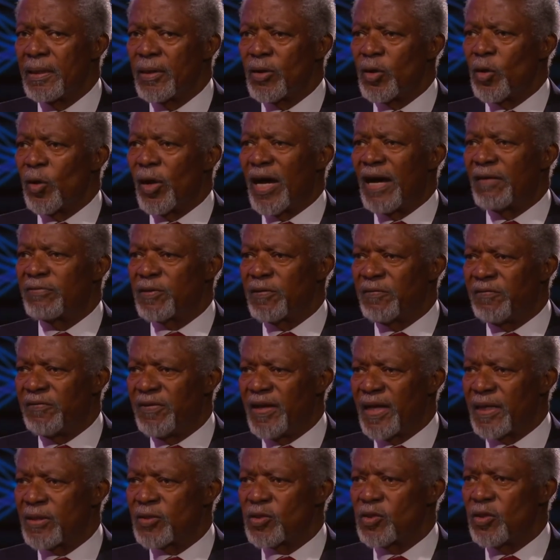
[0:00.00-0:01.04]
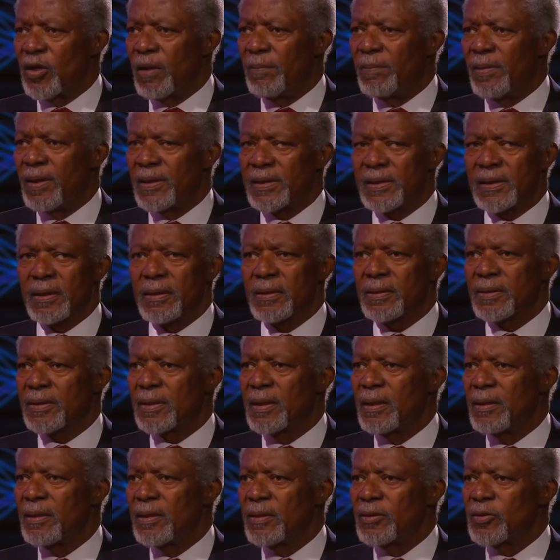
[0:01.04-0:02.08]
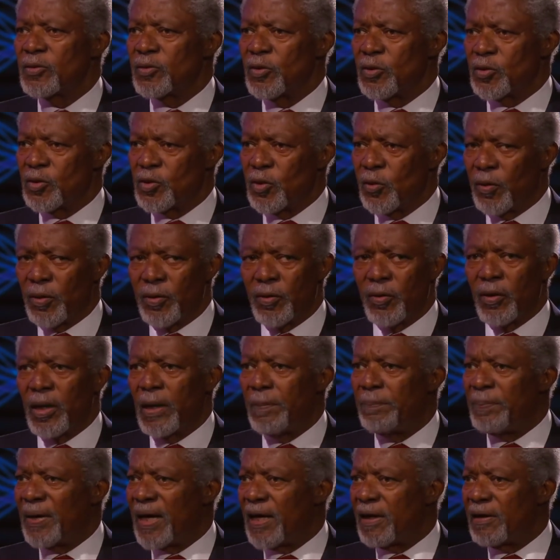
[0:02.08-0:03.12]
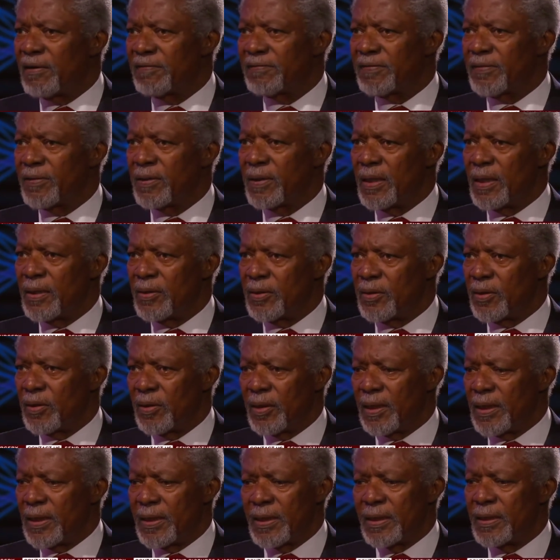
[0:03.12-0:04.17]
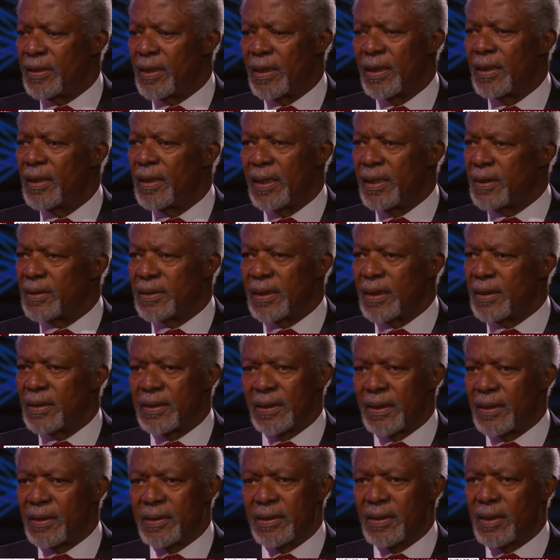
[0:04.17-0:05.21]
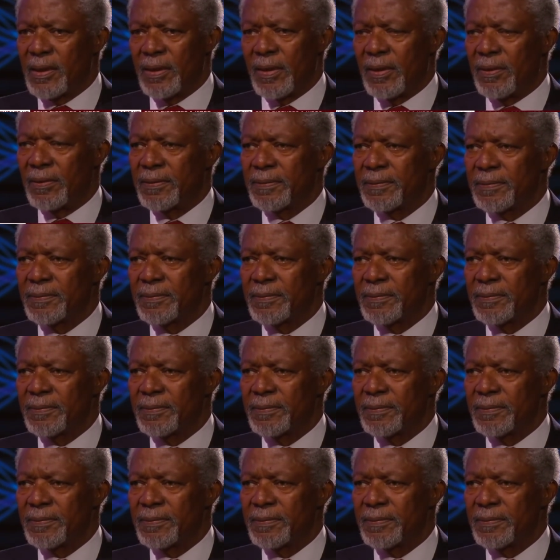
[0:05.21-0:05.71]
you have to flex your muscles to show you are powerful and you're a leader, isn't it? No.